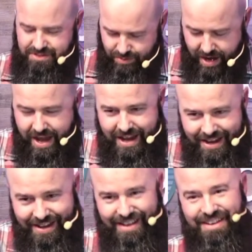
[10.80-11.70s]

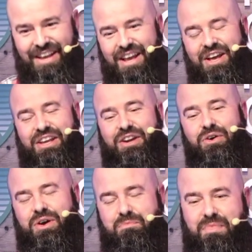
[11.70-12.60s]
array and, you know,
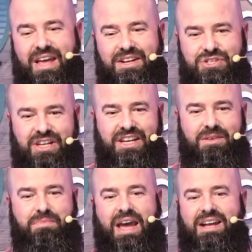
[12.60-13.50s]
managing
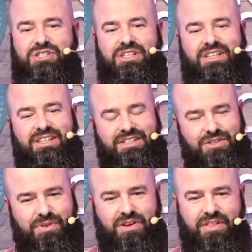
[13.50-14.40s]
and patching and
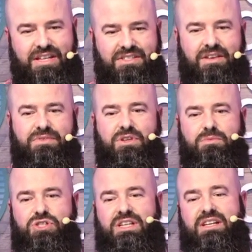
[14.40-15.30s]
doing all that stuff to your
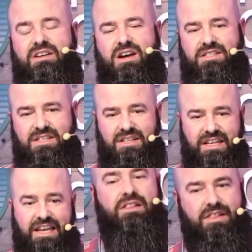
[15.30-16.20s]
machine
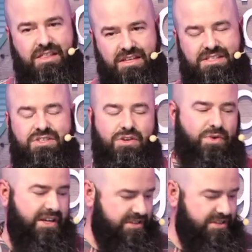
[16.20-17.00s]
constantly, this is a great